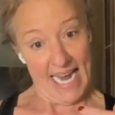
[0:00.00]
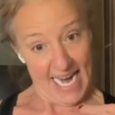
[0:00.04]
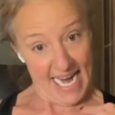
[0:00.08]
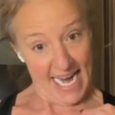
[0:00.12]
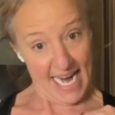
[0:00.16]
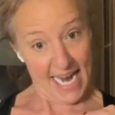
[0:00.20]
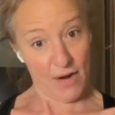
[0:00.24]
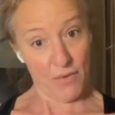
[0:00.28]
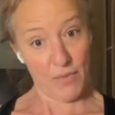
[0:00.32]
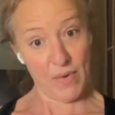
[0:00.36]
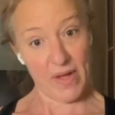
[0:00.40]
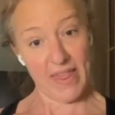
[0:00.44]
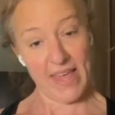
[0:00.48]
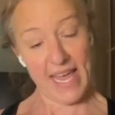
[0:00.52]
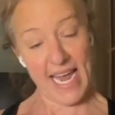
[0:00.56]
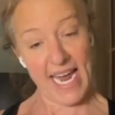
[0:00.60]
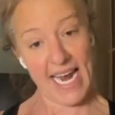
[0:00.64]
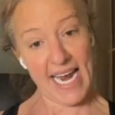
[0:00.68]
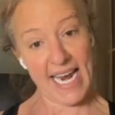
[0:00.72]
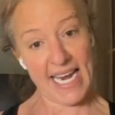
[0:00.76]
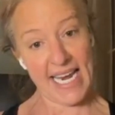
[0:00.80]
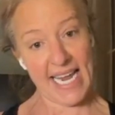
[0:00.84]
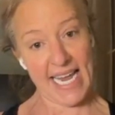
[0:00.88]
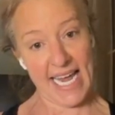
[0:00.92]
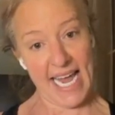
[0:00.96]
and with a
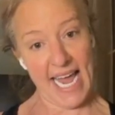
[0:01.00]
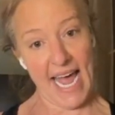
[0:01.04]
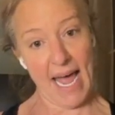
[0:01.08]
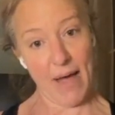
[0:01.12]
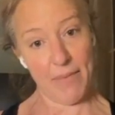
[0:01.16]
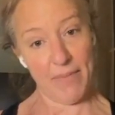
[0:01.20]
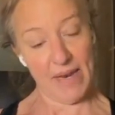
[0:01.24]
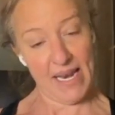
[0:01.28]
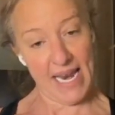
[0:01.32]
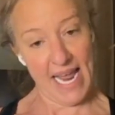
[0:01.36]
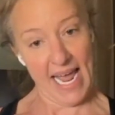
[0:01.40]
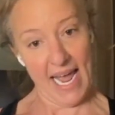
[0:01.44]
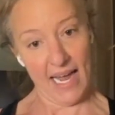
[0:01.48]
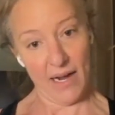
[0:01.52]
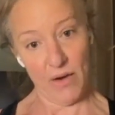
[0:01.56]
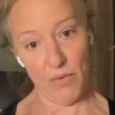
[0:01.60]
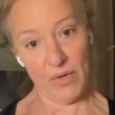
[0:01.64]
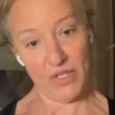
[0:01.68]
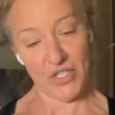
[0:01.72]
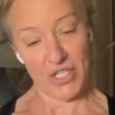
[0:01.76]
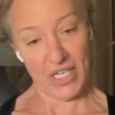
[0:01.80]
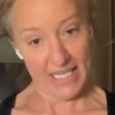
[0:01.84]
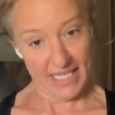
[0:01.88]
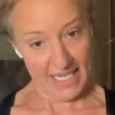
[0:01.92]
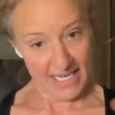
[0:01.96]
handicapped
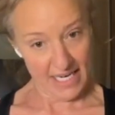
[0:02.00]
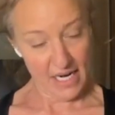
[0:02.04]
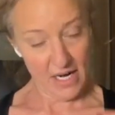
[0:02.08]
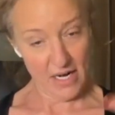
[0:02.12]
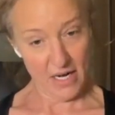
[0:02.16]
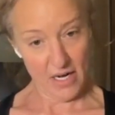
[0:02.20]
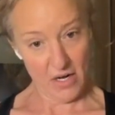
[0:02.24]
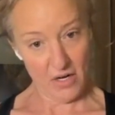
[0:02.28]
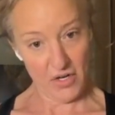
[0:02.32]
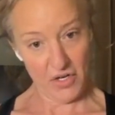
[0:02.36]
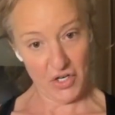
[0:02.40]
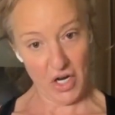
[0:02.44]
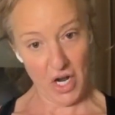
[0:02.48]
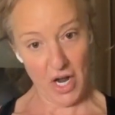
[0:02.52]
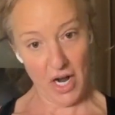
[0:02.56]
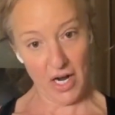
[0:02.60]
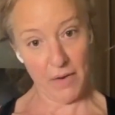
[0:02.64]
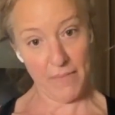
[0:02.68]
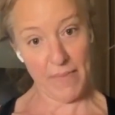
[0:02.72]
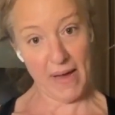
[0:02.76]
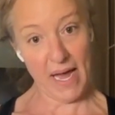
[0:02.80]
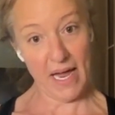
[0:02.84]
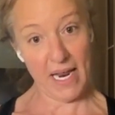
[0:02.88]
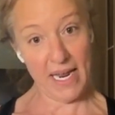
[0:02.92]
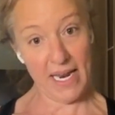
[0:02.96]
neck, which I didn't
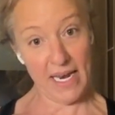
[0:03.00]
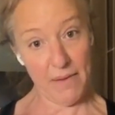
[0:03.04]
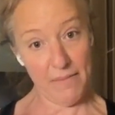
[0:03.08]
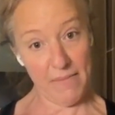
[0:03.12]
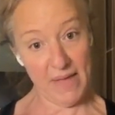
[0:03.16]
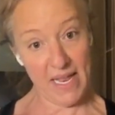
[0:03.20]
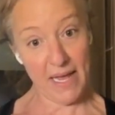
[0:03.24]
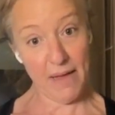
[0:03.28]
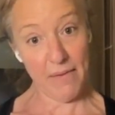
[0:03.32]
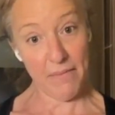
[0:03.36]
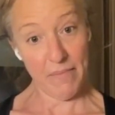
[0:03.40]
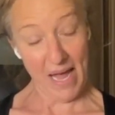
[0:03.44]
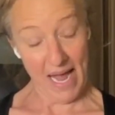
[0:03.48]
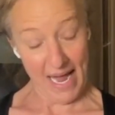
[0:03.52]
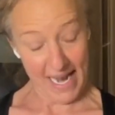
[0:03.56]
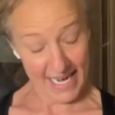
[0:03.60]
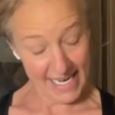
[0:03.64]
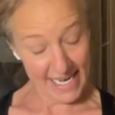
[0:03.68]
talk about in a minute.